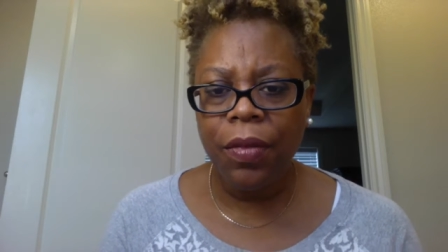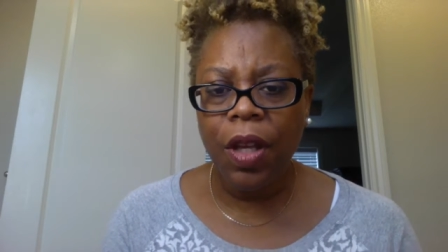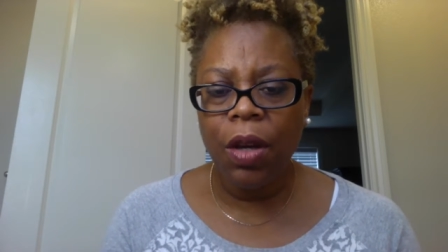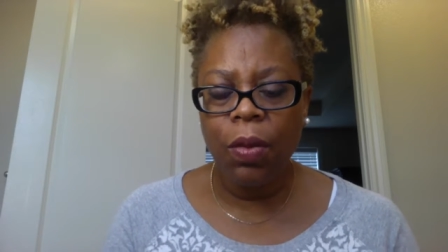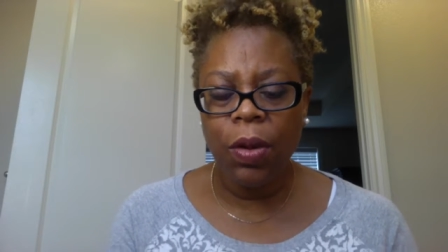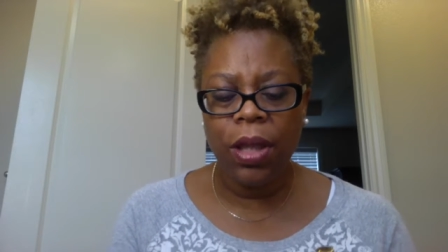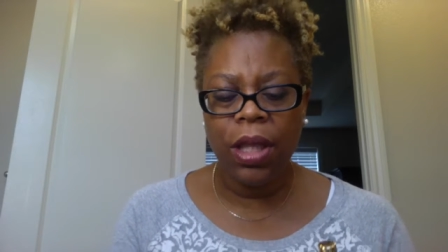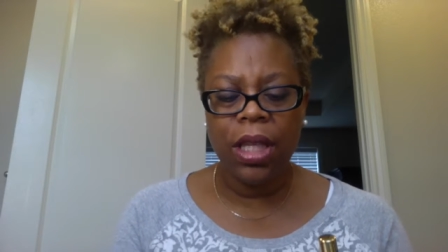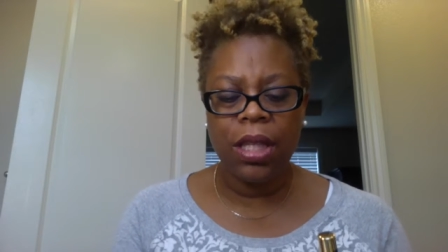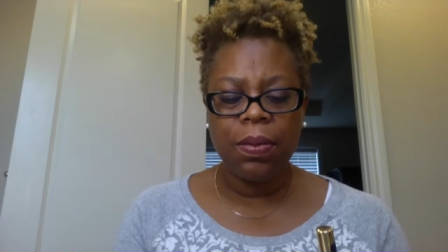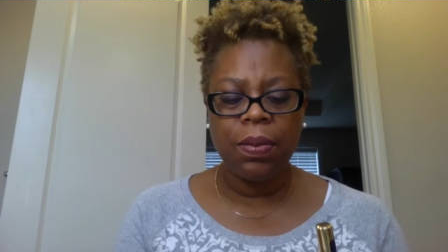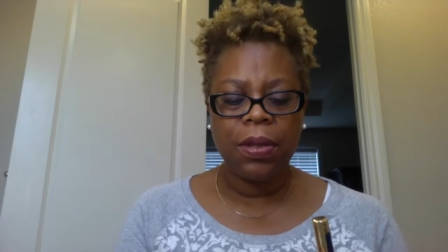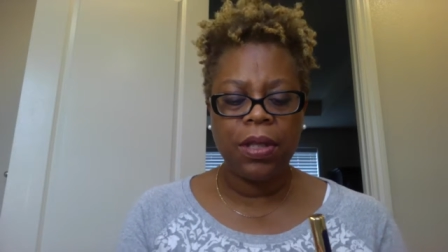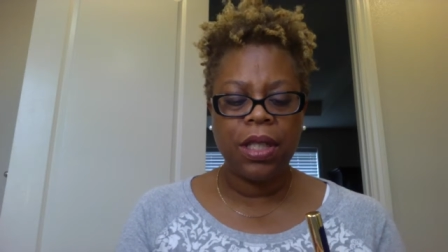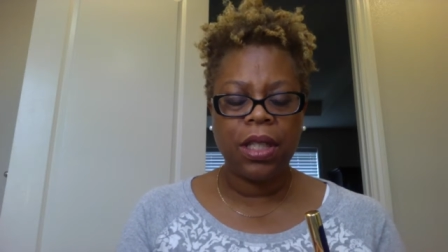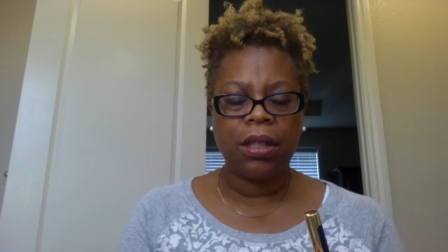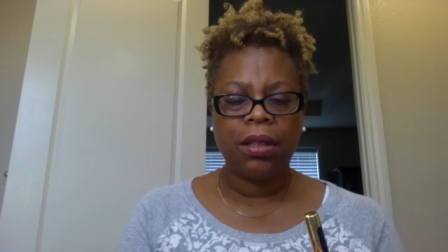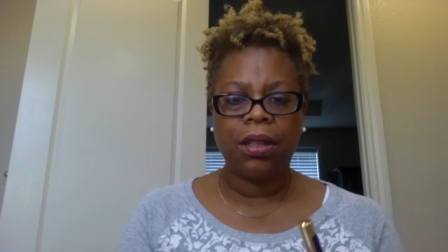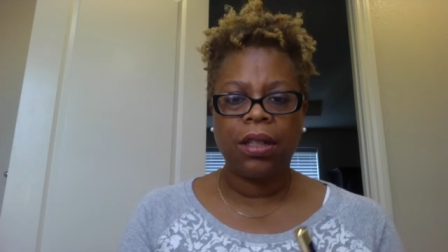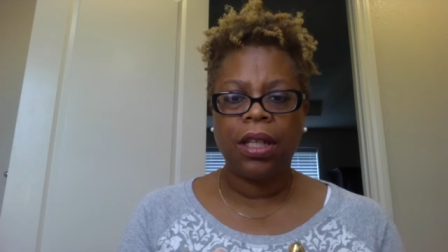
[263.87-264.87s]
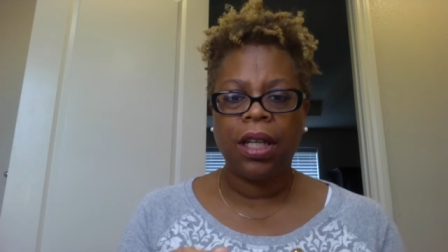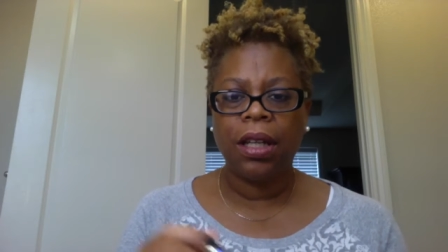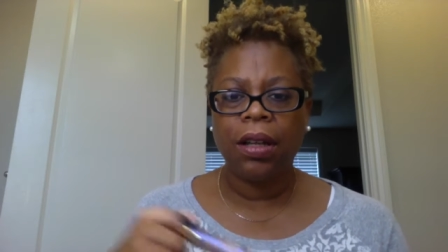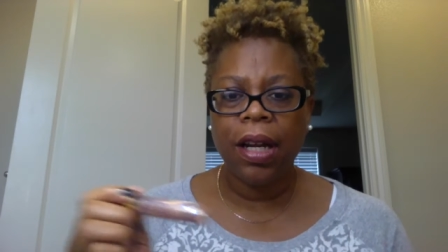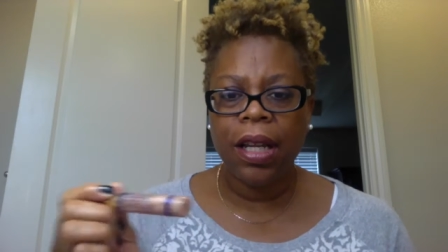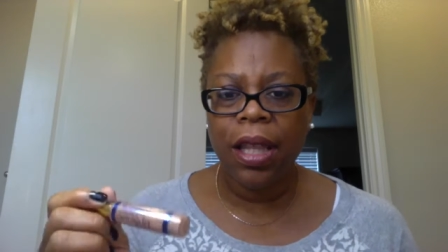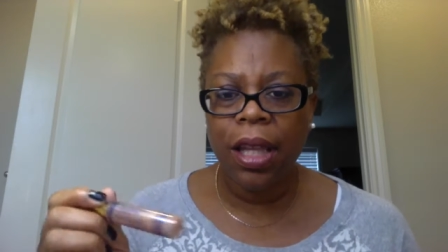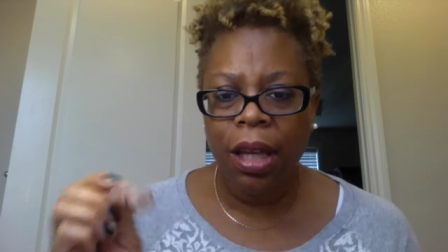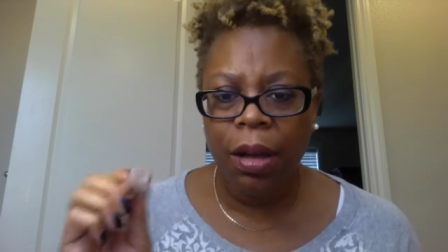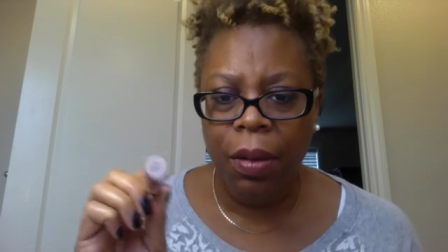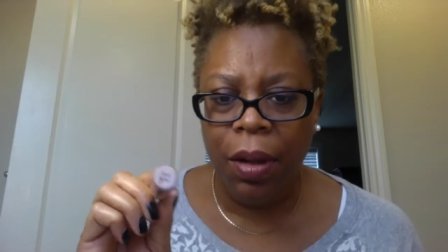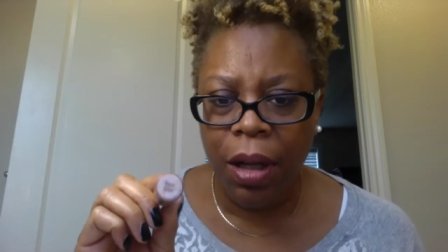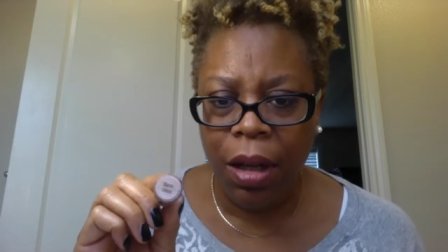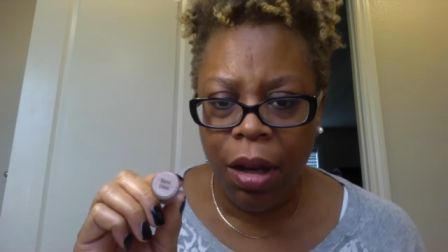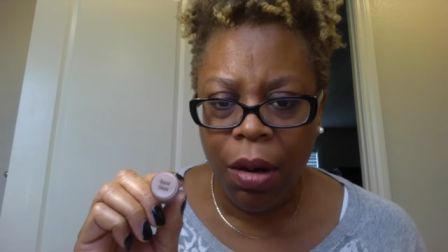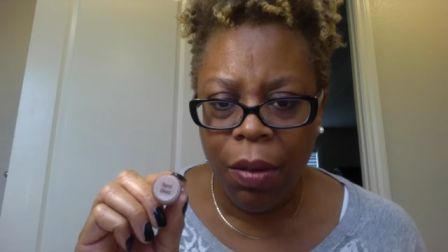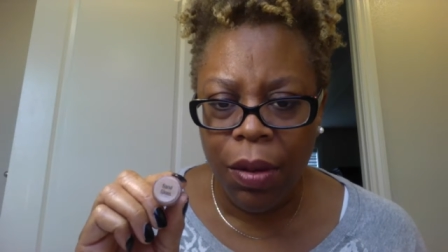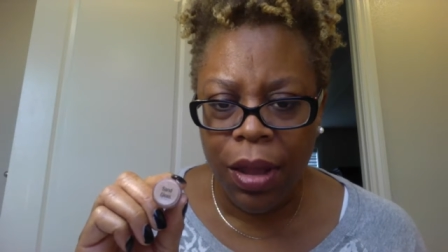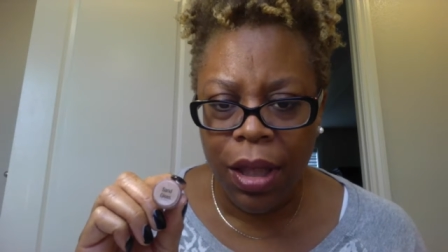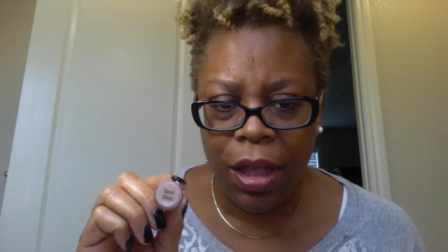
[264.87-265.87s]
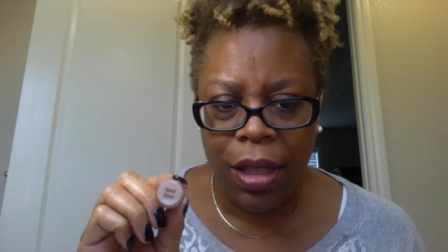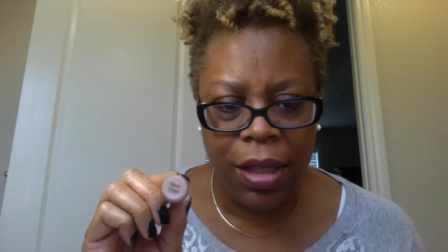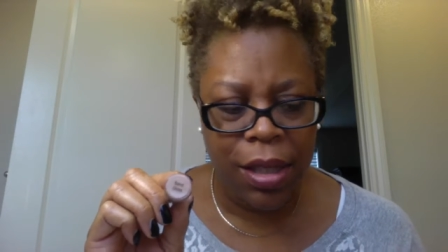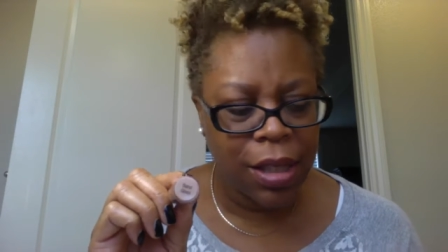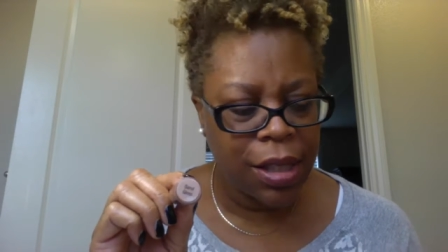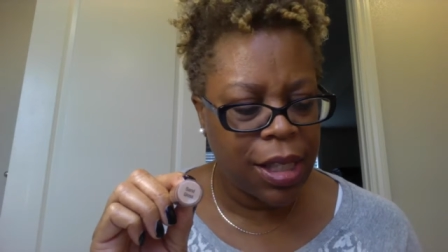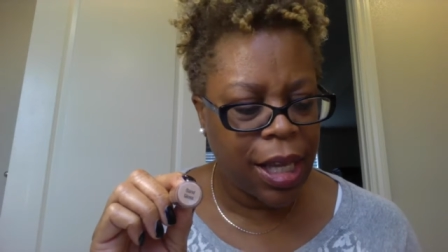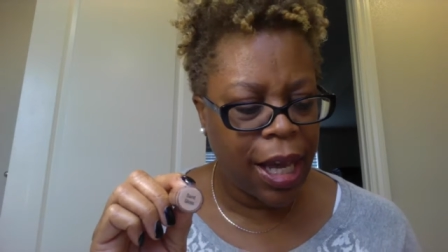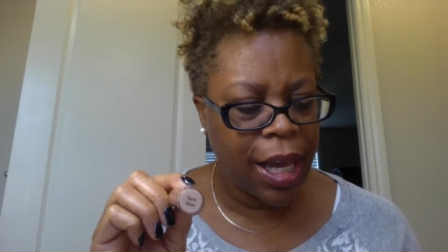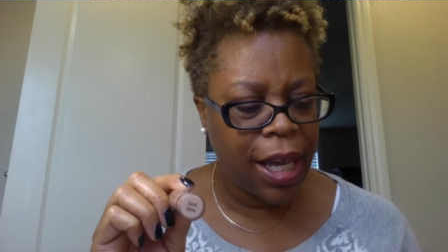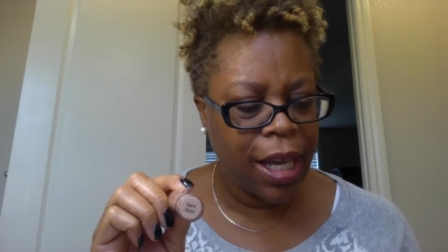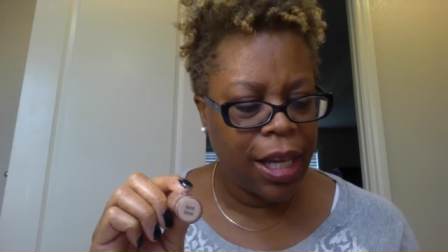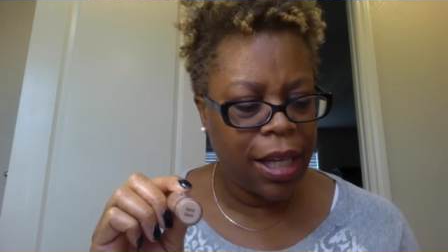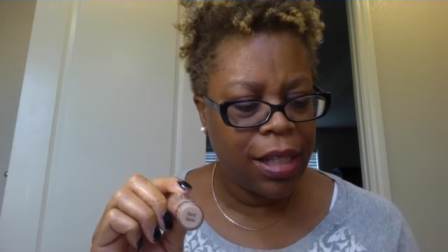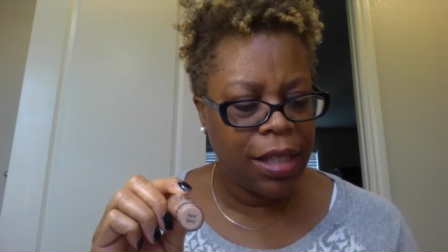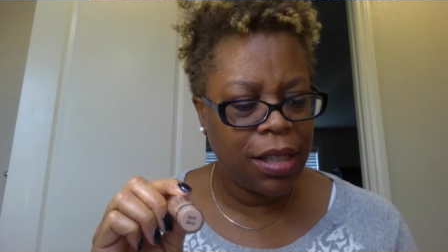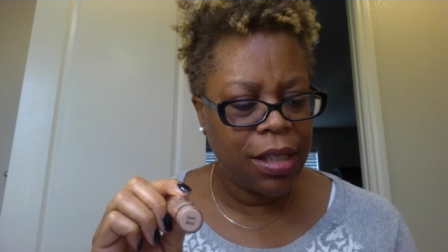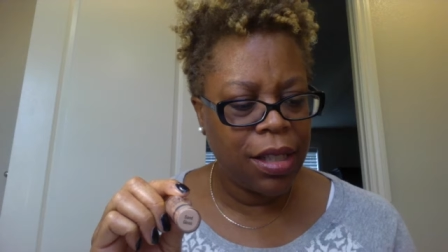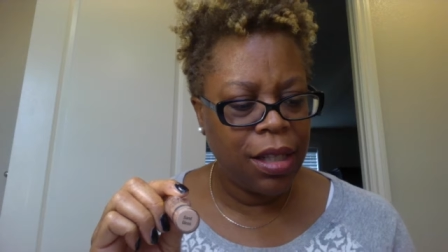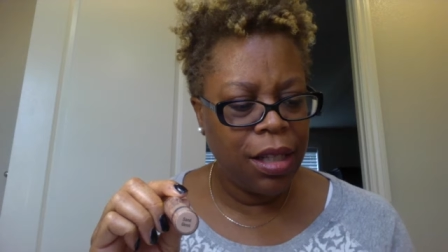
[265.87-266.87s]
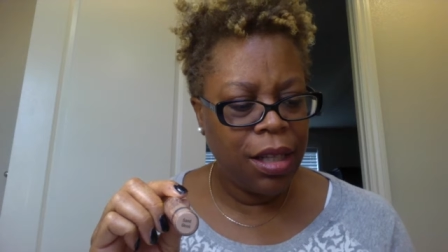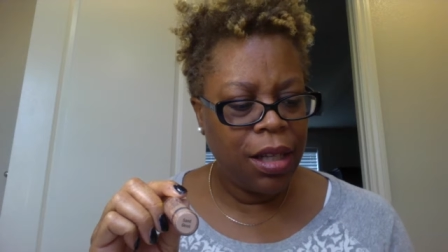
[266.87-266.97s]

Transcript: with this particular color, I think I'm going to go with the sand.